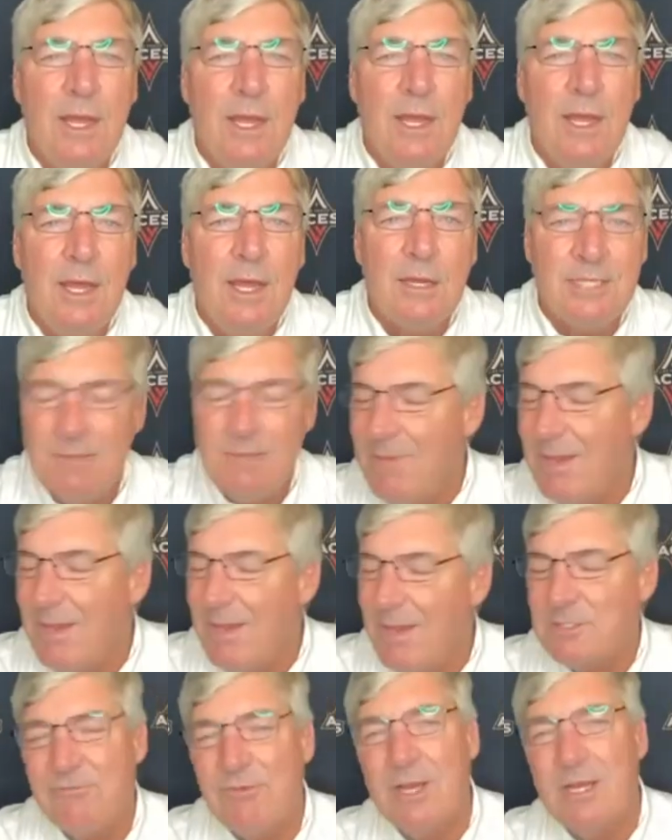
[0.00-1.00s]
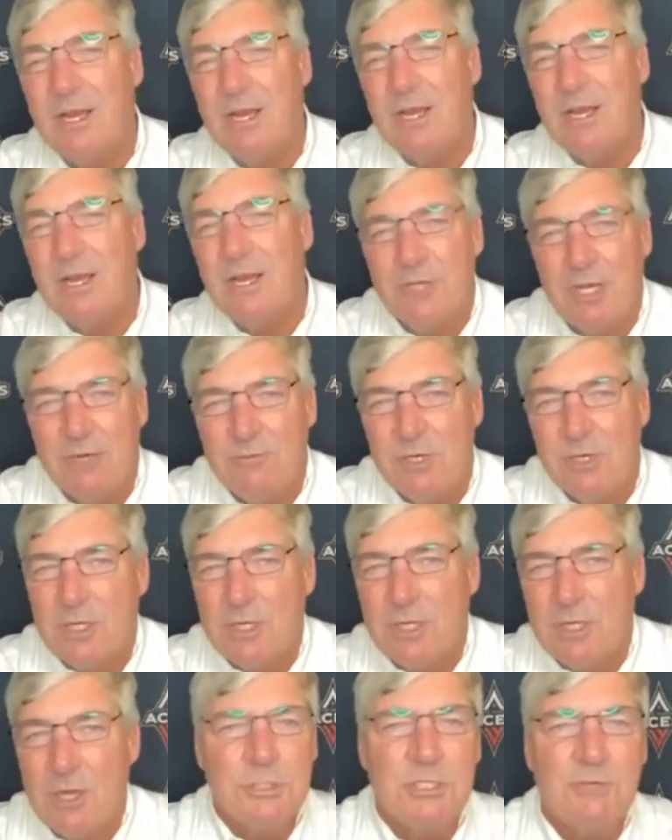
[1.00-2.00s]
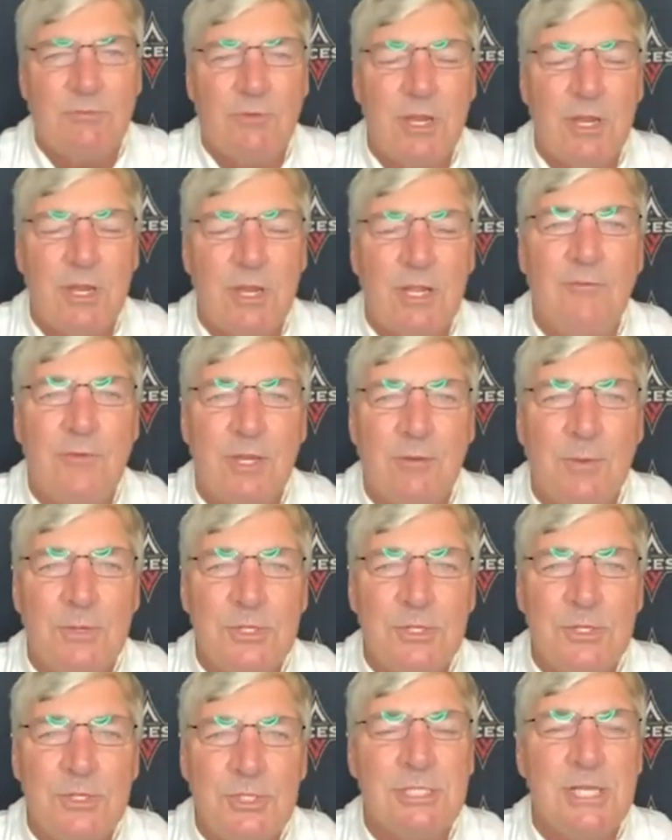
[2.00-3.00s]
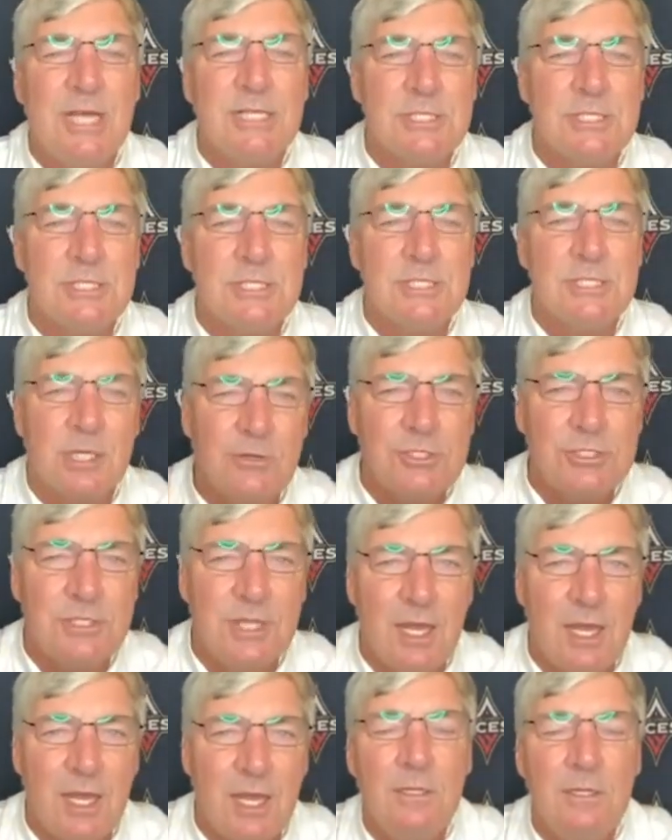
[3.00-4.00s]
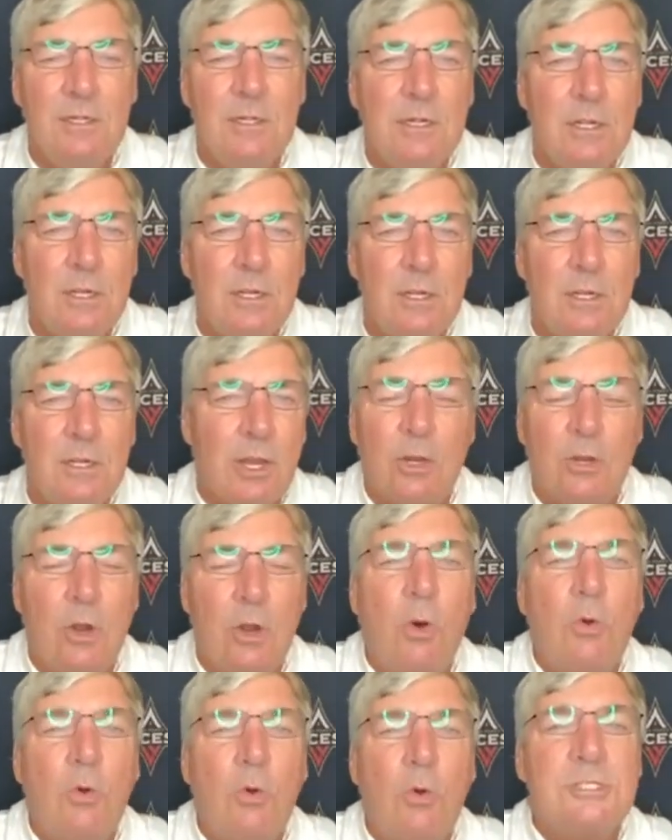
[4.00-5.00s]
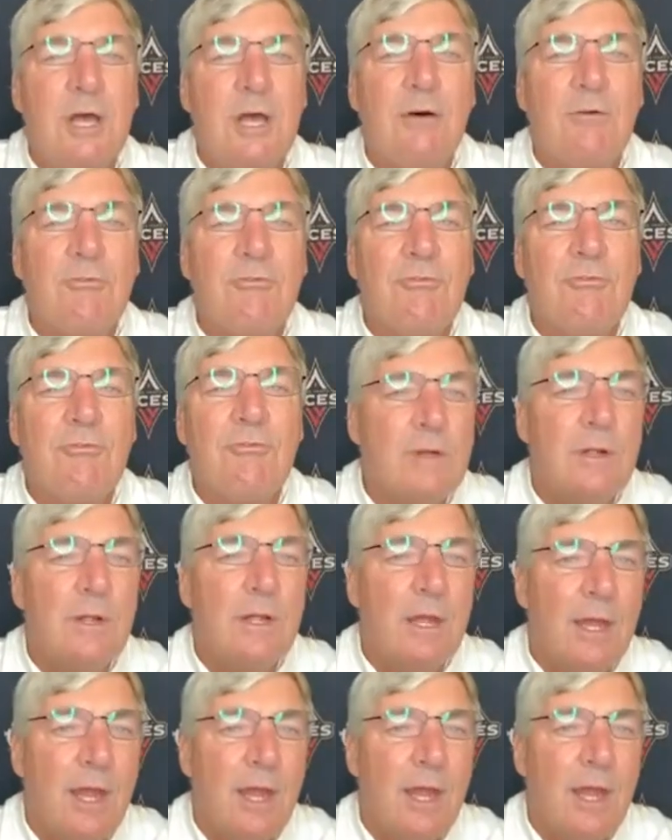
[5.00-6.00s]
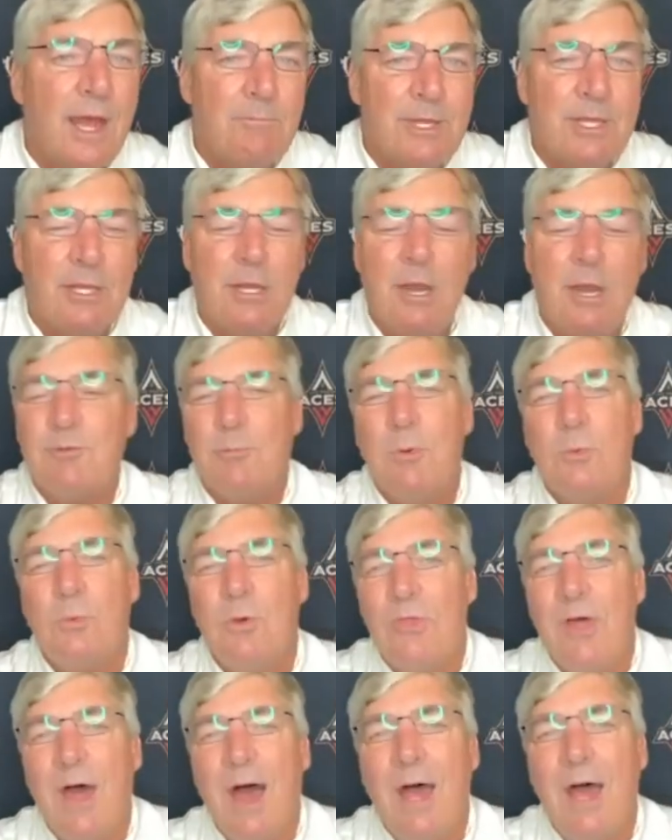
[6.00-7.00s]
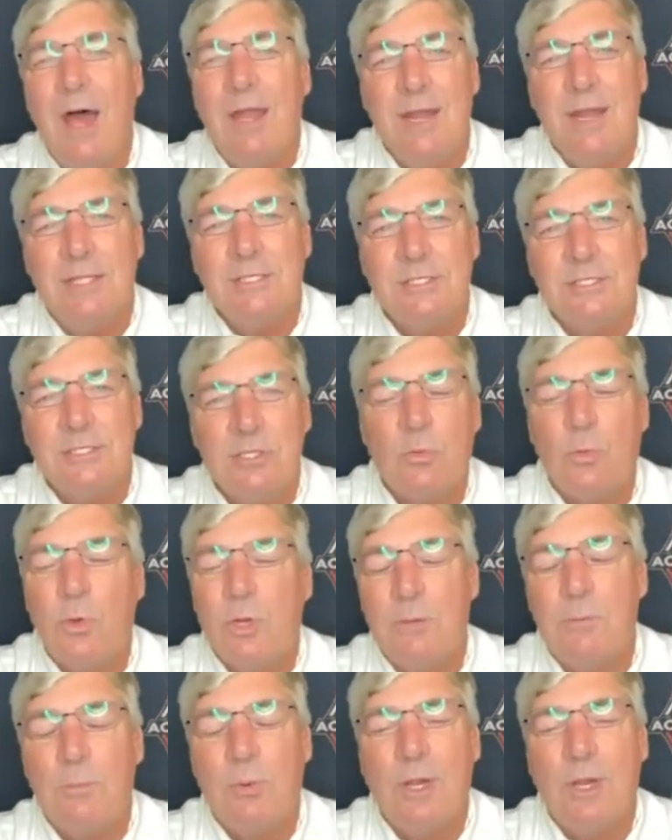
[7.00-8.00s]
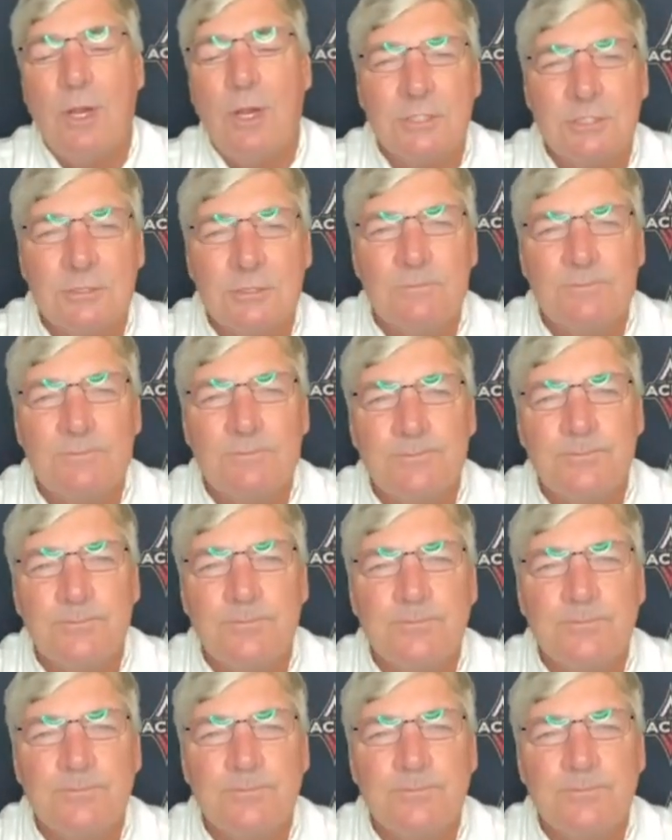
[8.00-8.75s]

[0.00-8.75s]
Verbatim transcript: And our teammates are very confident of her. The coaches are very confident of her, but she just has to understand her inner own self and be comfortable with that. And that's still a working process.